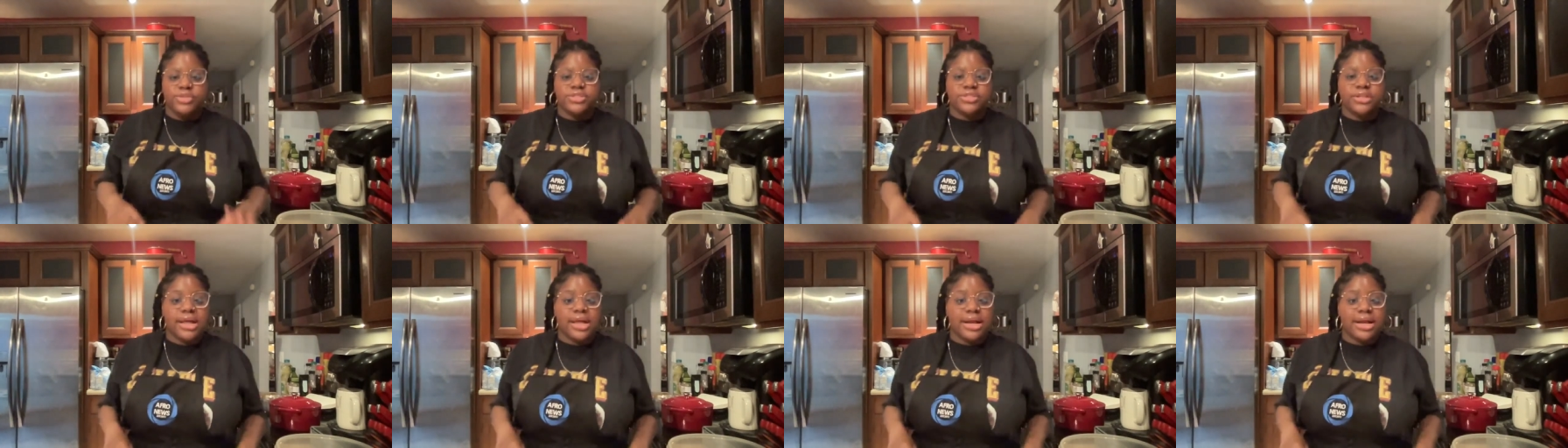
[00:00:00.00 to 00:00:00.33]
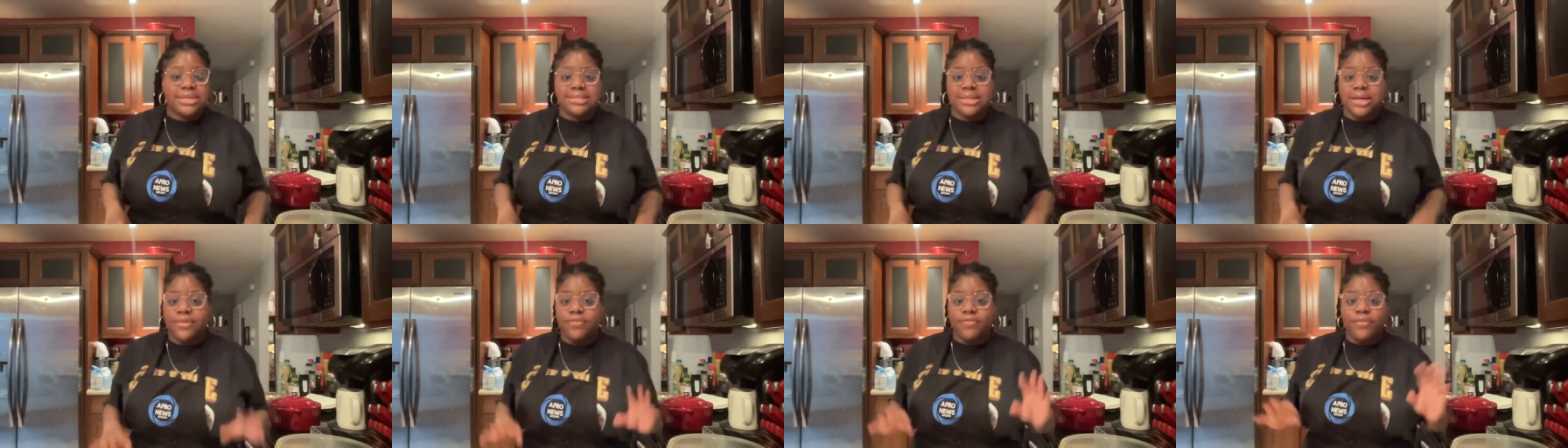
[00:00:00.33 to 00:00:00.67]
So like I
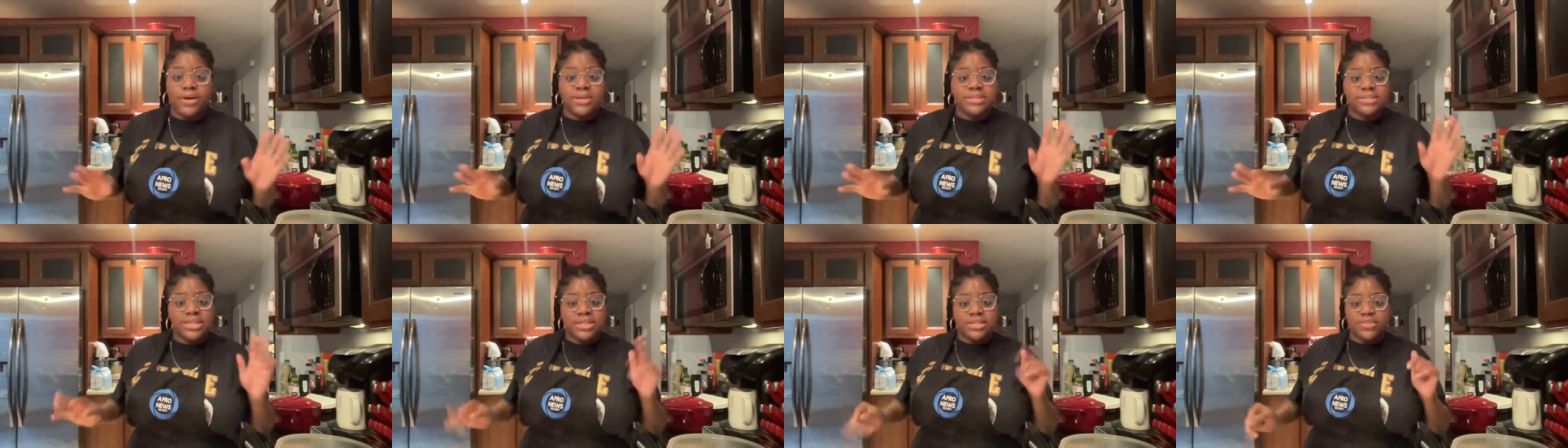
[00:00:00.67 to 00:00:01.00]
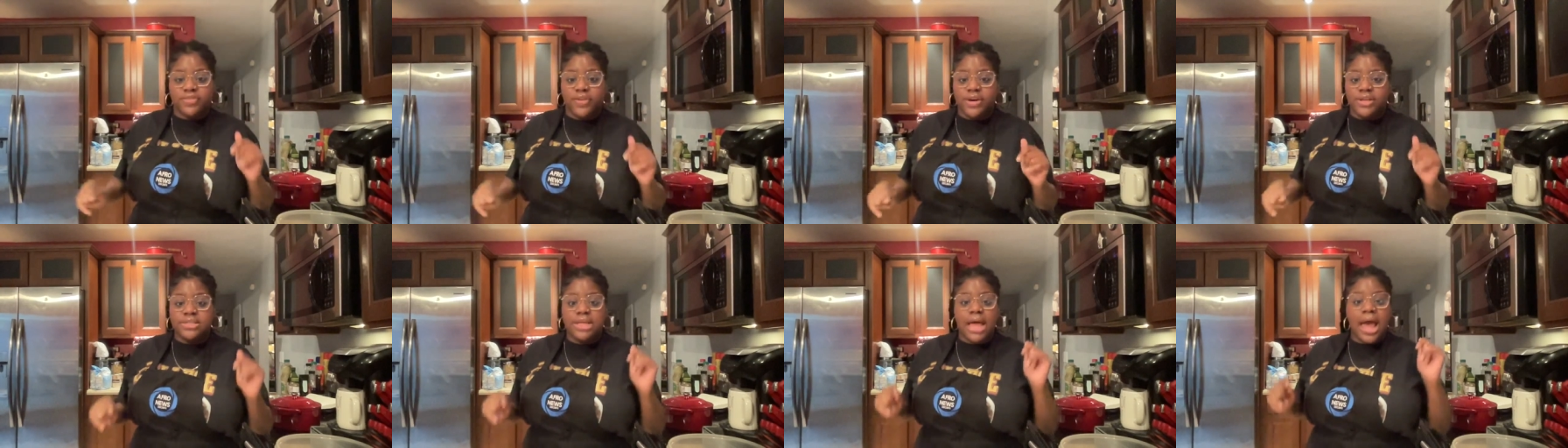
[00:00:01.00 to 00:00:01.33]
said, first things
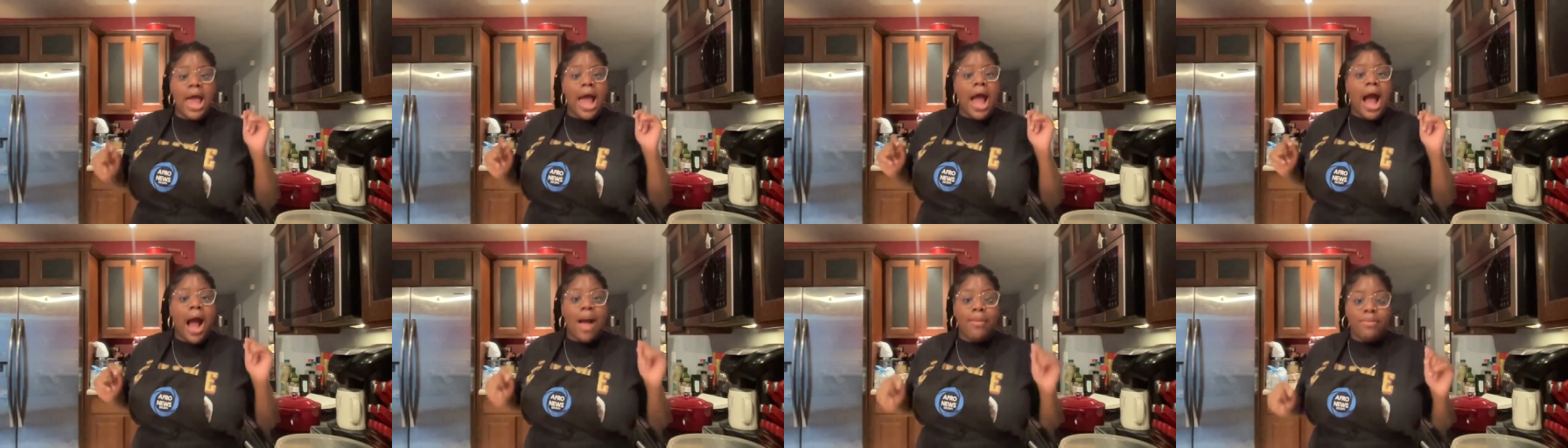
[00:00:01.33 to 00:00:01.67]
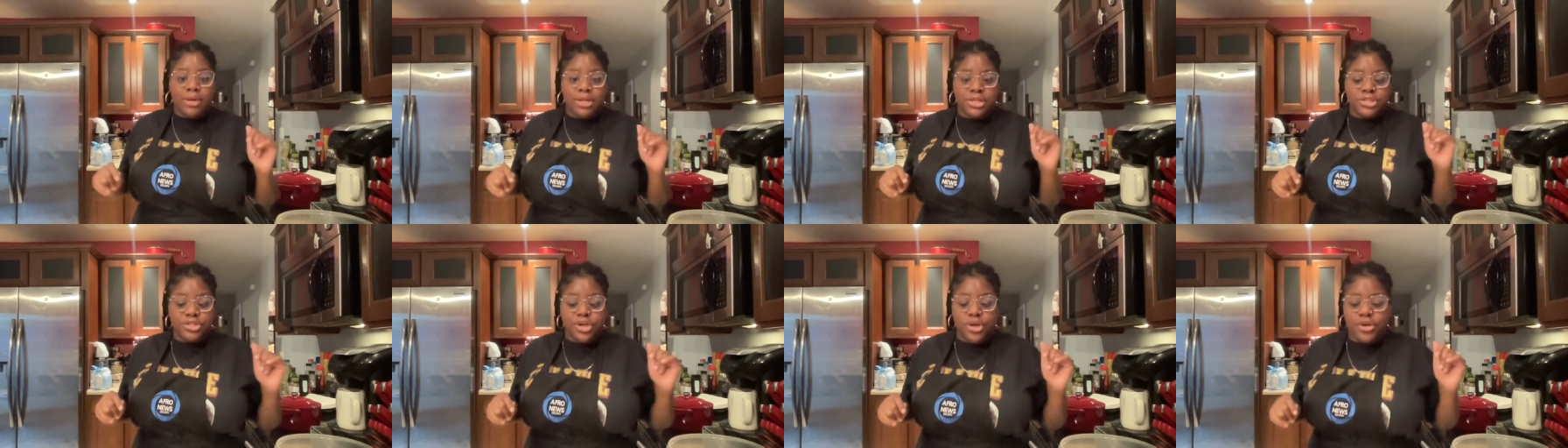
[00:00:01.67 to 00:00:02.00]
first, I'm
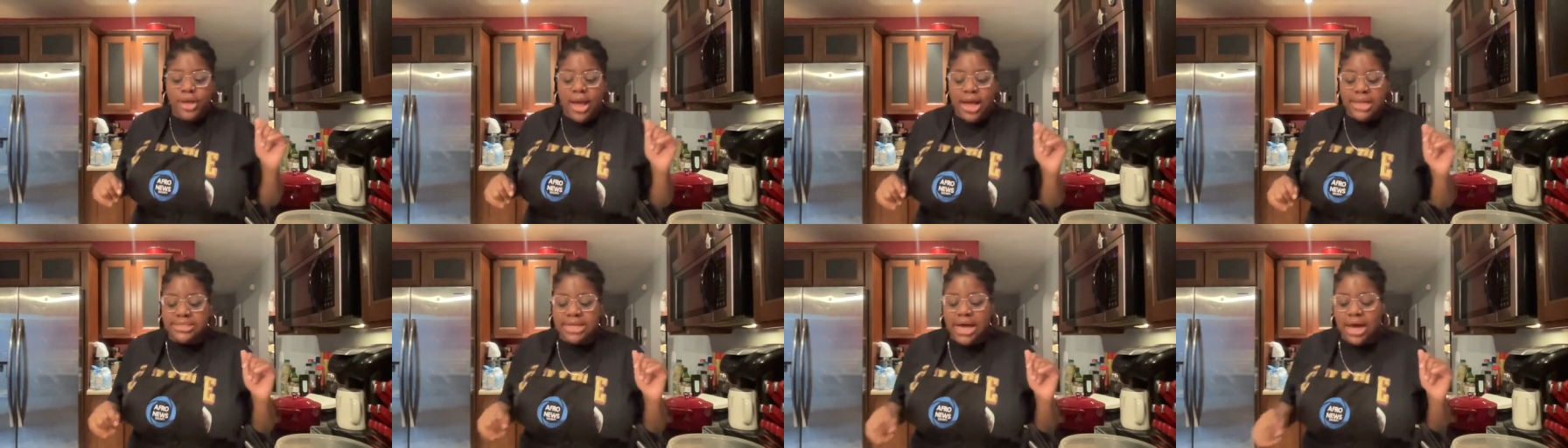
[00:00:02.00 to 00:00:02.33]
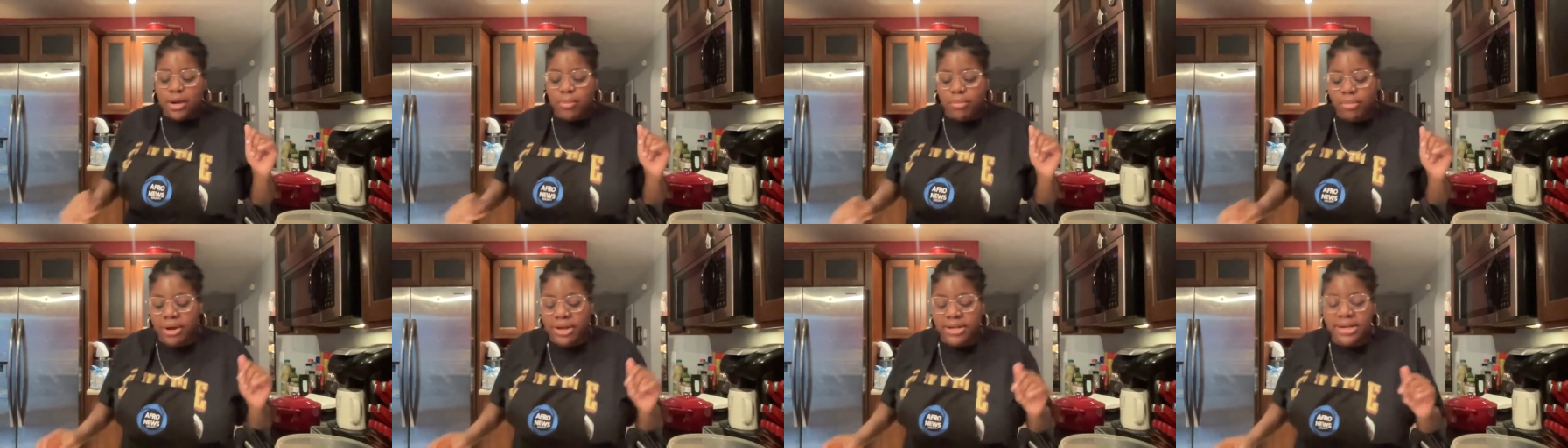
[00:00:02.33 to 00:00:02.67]
going to show you guys how
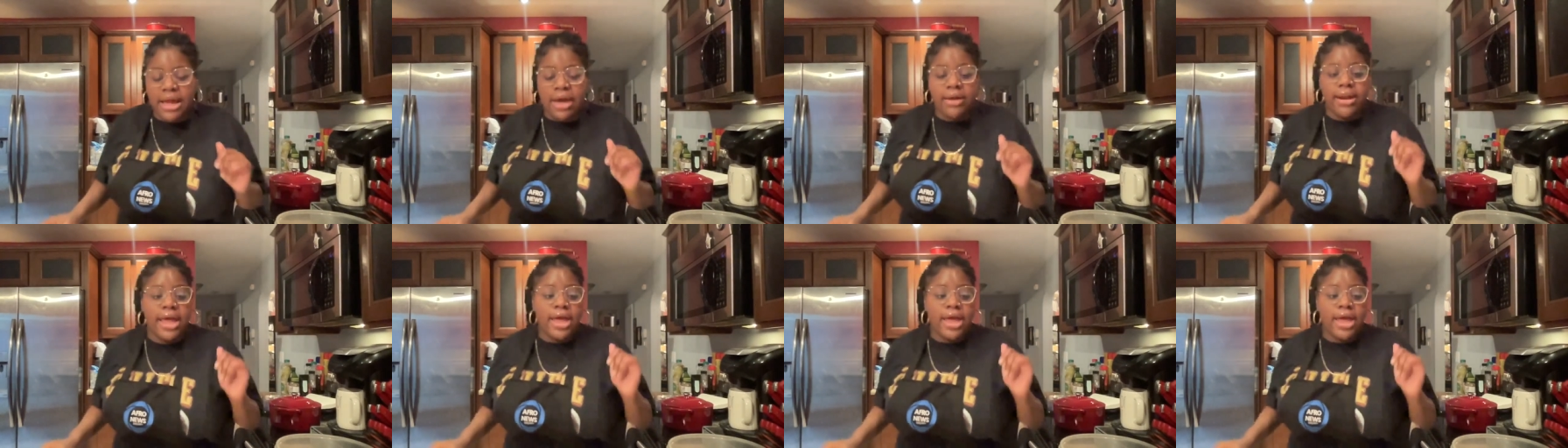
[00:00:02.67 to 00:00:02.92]
to break down